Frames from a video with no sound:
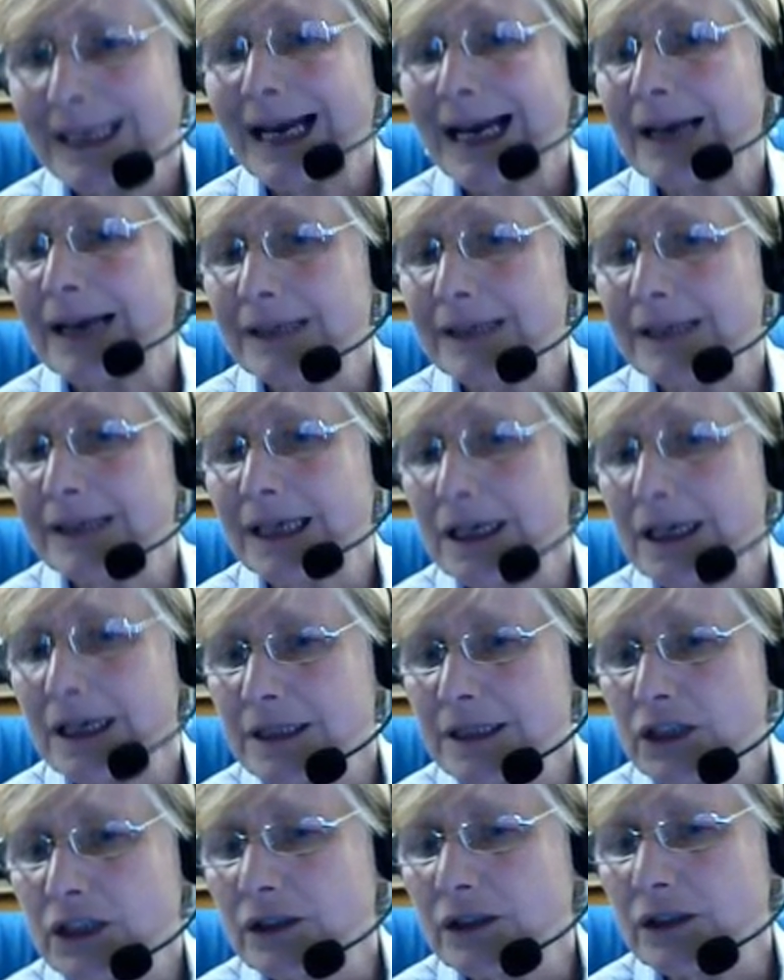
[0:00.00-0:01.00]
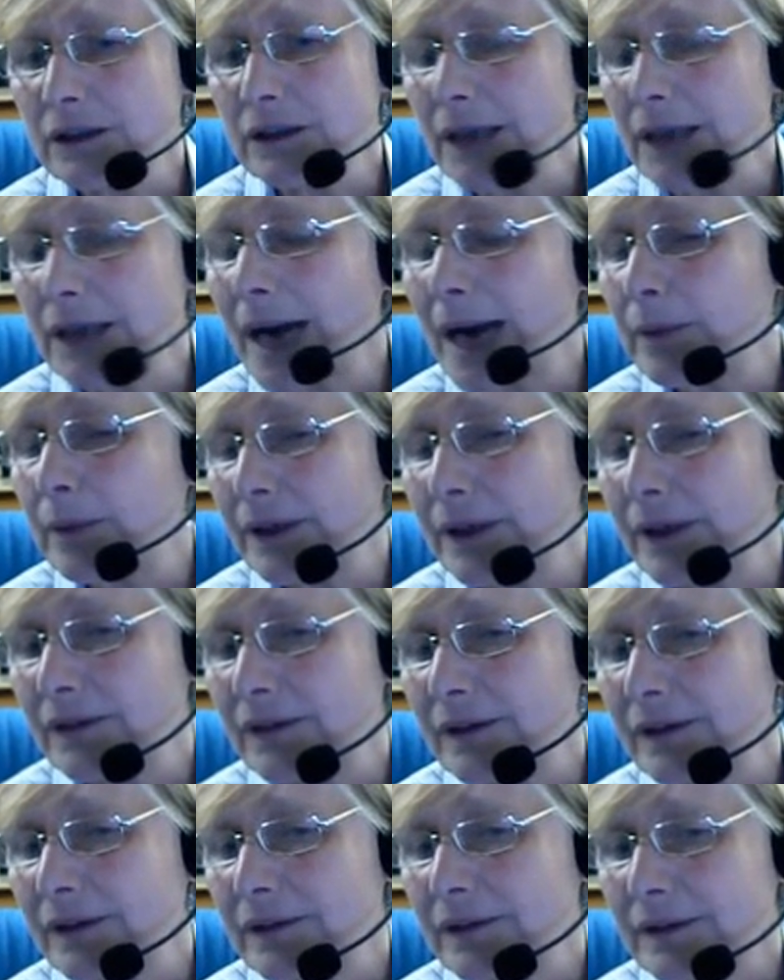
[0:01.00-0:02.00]
And then our digital library
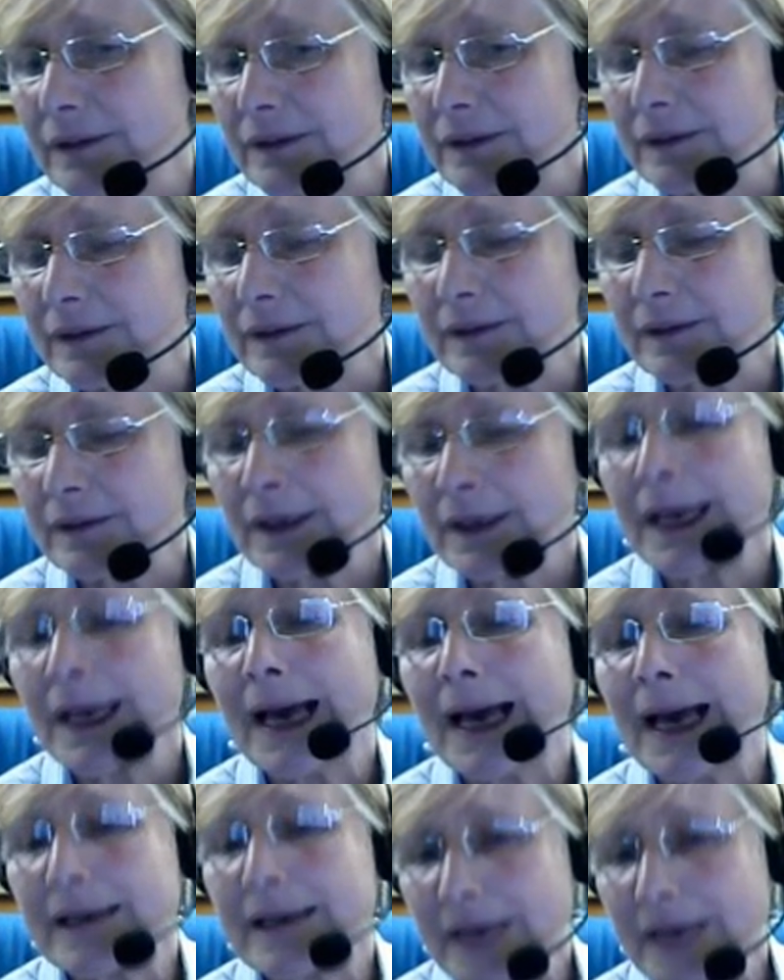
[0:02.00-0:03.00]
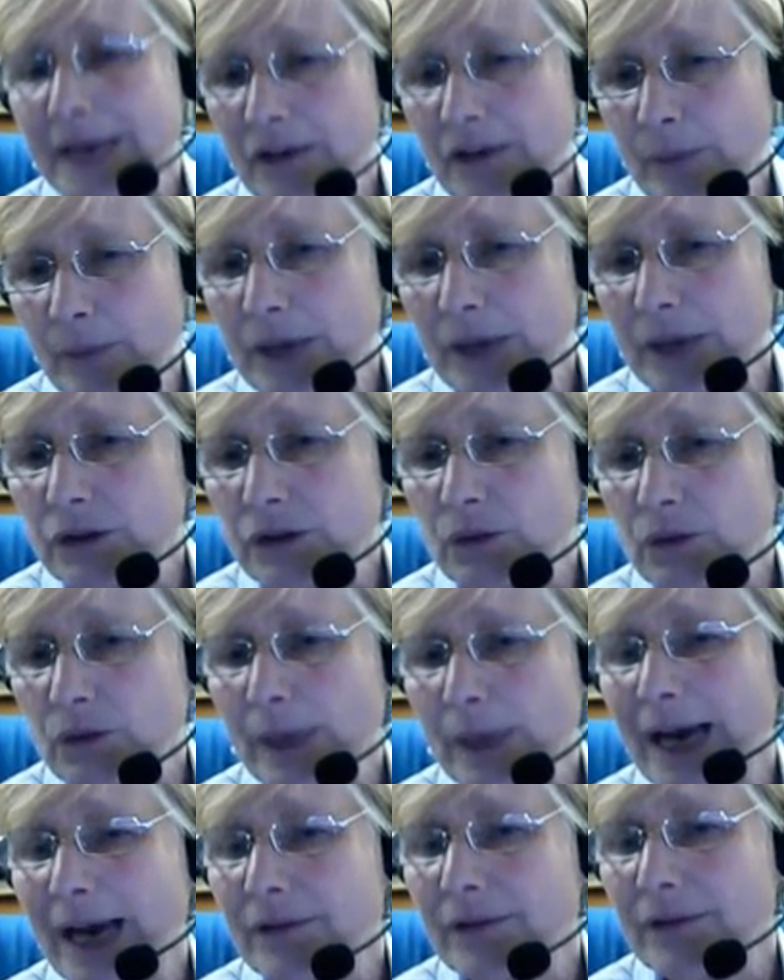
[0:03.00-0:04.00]
assistants, as I have mentioned,
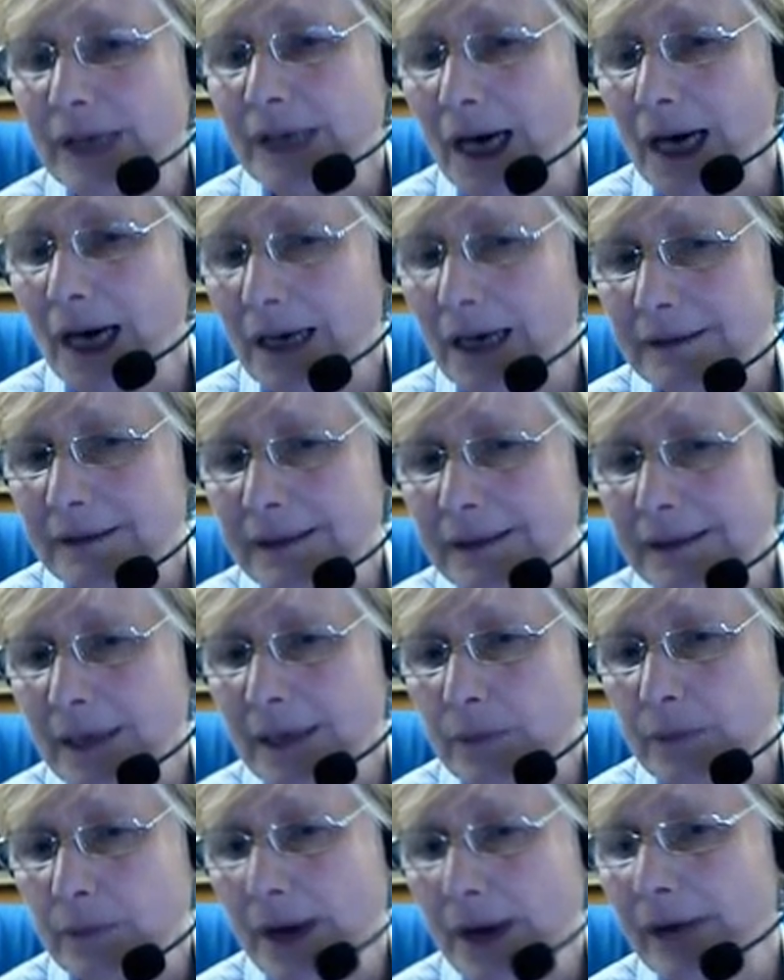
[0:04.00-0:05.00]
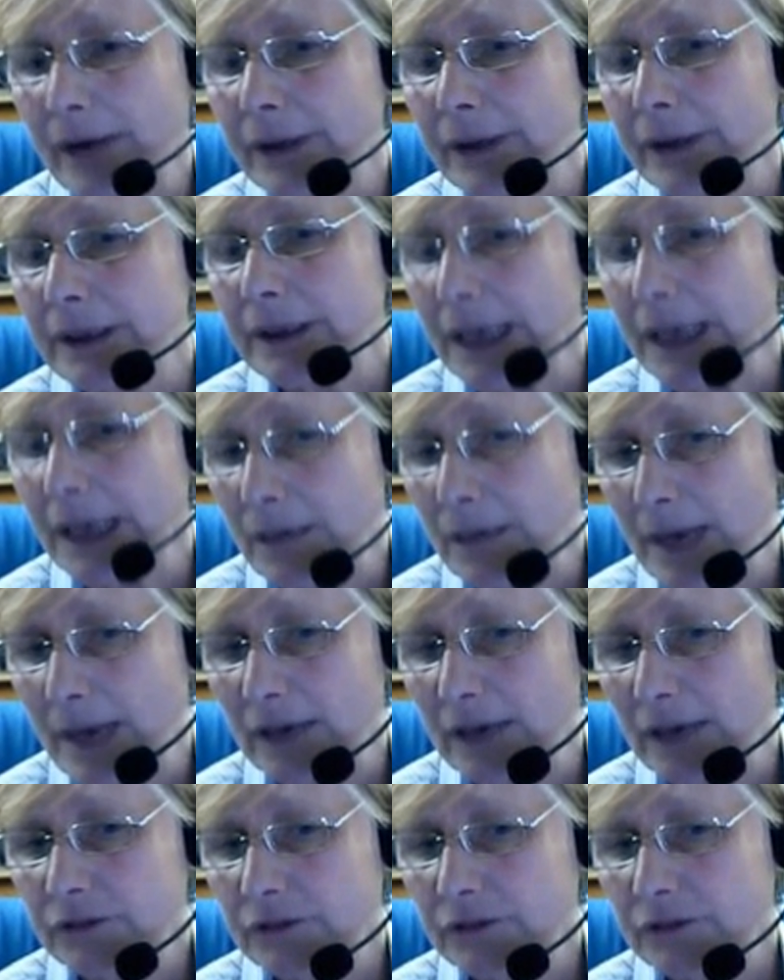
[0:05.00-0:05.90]
we have the Ask Librarian email